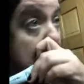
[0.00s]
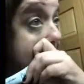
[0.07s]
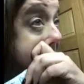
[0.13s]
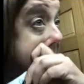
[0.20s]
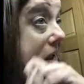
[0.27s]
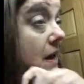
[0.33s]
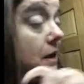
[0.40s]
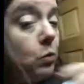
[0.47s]

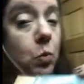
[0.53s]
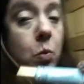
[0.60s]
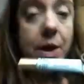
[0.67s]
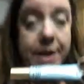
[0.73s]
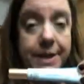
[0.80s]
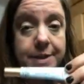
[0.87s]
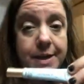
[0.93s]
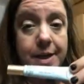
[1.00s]
And what
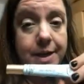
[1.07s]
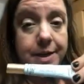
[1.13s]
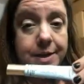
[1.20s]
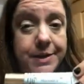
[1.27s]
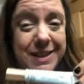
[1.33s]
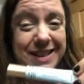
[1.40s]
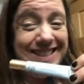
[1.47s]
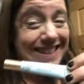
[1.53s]
it
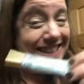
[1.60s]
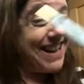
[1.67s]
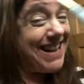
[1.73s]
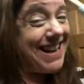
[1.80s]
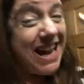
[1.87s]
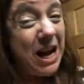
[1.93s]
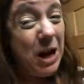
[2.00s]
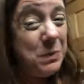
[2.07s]
does is it kind
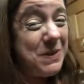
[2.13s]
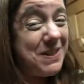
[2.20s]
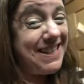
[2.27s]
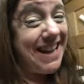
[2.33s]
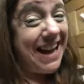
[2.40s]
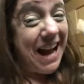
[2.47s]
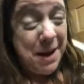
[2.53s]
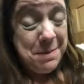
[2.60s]
of helps the
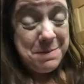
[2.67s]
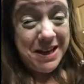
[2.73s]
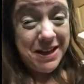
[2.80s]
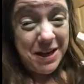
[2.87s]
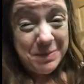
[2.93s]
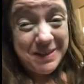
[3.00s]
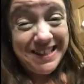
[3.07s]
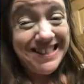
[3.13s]
eye
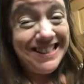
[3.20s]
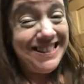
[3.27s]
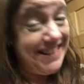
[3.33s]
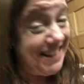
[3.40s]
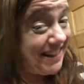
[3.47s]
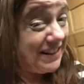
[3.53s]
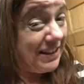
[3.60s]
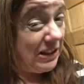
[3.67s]
makeup
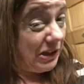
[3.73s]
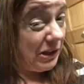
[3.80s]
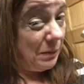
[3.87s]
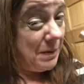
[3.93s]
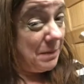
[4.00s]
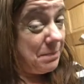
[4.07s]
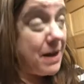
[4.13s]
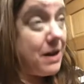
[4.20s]
stick a little
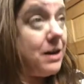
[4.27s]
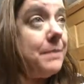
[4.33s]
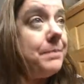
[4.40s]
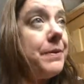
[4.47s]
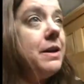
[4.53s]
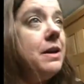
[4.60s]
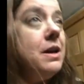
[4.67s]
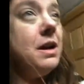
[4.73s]
bit better,
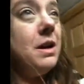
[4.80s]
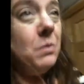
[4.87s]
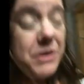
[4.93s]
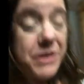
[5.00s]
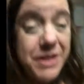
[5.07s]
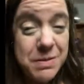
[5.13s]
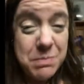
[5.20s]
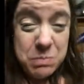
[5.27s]
which
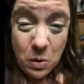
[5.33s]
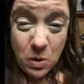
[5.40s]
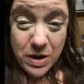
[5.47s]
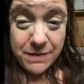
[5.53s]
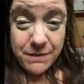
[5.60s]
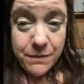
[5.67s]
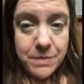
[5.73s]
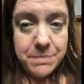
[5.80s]
is
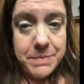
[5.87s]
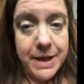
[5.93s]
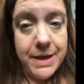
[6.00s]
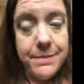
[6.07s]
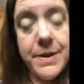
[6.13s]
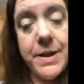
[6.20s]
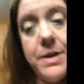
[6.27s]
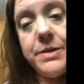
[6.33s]
important for me,
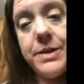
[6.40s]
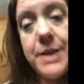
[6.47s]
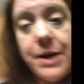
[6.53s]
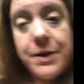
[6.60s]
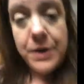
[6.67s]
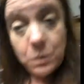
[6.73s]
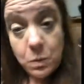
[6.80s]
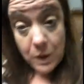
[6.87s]
and I'll tell
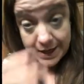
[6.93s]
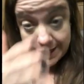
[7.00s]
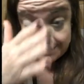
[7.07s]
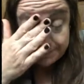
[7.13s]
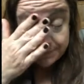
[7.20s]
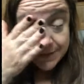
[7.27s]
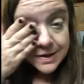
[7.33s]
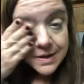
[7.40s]
you why.
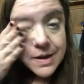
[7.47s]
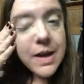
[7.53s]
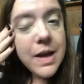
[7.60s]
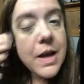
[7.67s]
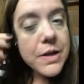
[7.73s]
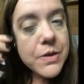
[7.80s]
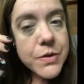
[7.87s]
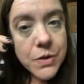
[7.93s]

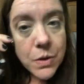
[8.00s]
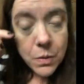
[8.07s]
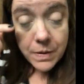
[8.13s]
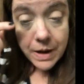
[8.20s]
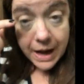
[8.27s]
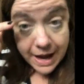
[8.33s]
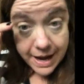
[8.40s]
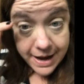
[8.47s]
So
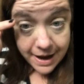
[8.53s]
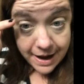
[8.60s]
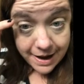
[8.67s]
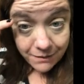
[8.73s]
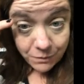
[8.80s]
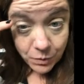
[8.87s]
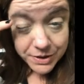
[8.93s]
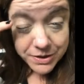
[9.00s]
I
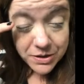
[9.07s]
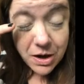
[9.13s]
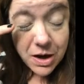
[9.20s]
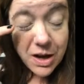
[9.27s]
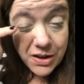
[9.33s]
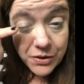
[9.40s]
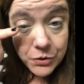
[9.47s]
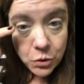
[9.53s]
have what is
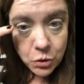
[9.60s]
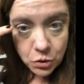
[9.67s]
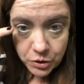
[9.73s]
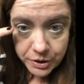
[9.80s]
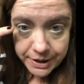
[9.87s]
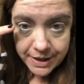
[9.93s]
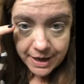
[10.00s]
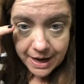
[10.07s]
called
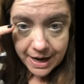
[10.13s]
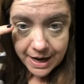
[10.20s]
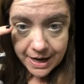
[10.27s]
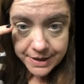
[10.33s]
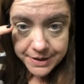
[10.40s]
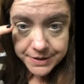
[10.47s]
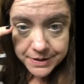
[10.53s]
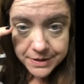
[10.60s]
hooded
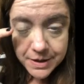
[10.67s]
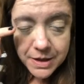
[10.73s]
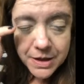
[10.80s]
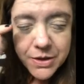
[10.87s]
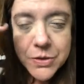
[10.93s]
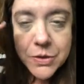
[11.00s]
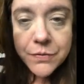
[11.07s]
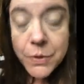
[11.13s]
eyes.
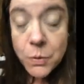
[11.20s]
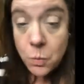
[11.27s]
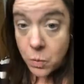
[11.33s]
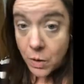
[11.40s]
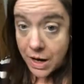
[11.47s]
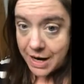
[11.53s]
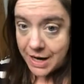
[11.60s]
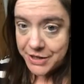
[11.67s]
So if you
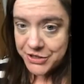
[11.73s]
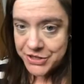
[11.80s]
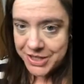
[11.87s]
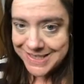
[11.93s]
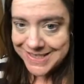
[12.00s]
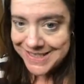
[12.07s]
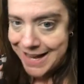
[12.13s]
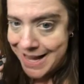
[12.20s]
watch,
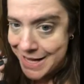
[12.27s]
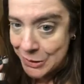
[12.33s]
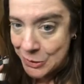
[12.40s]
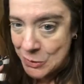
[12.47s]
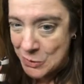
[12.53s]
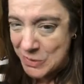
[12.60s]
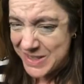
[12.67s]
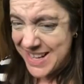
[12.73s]
it's kind of
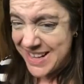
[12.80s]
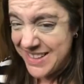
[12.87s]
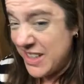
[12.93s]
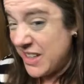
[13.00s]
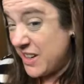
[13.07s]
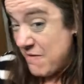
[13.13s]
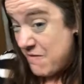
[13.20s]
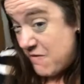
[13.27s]
cool. It's kind of
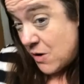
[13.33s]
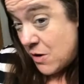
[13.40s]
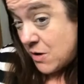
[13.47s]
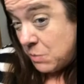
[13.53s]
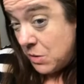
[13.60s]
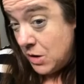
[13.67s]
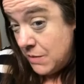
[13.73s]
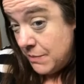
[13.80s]
like a
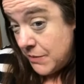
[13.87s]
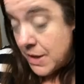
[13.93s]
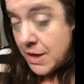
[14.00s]
convertible.